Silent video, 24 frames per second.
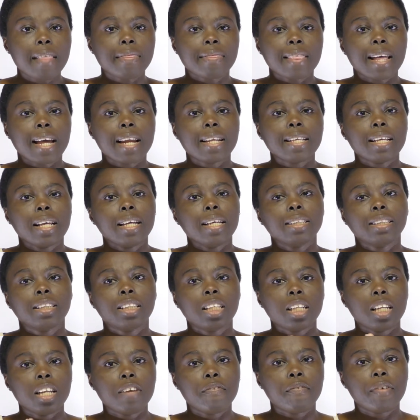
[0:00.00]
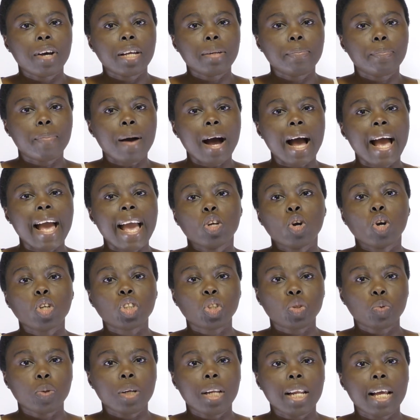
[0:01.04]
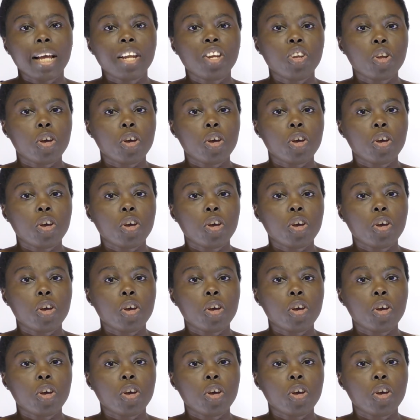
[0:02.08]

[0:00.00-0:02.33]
that is delivered by the Australian